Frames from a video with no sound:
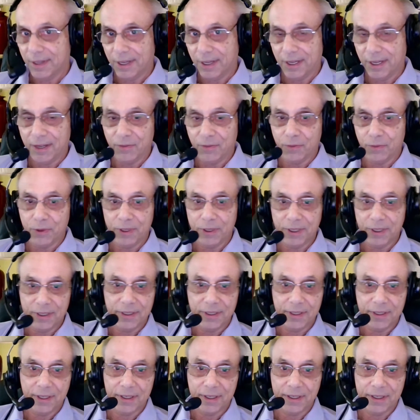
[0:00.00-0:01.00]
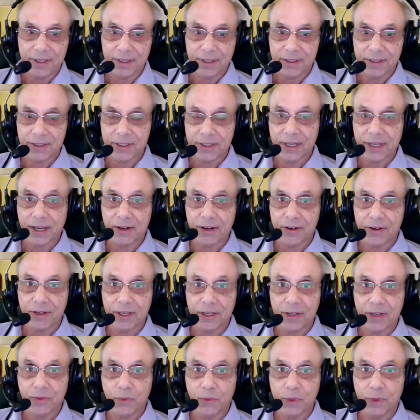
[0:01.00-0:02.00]
every
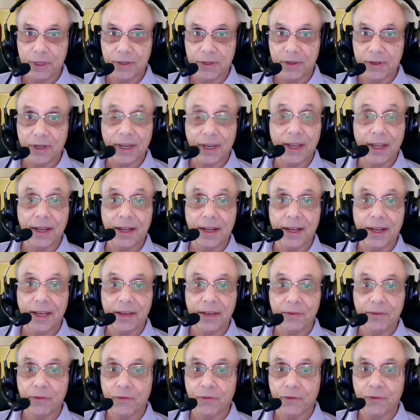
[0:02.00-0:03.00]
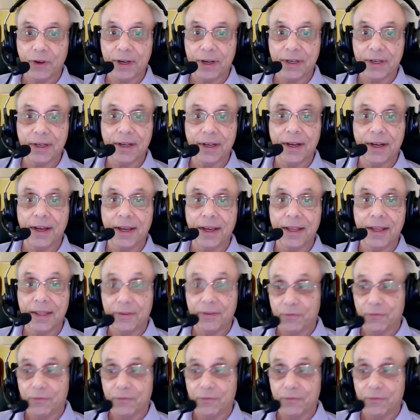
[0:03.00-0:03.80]
Saturday, we're live, Fred and I.